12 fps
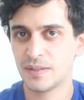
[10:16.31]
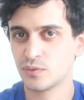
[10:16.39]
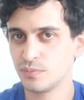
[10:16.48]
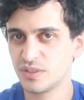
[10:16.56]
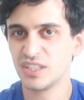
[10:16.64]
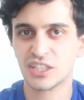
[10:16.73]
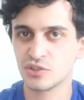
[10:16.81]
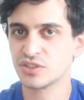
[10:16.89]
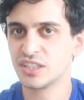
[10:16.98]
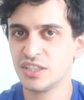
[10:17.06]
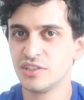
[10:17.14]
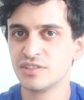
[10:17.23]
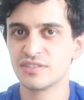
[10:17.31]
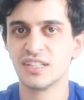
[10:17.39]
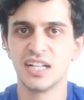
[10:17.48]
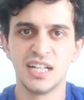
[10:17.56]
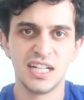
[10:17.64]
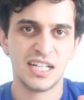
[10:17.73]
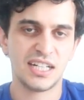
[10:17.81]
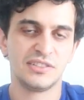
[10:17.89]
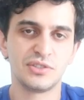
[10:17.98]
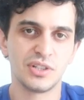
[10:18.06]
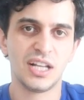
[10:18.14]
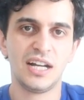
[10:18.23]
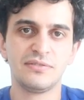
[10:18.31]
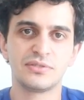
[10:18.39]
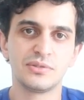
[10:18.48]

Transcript: It will be really continuous, and you'll have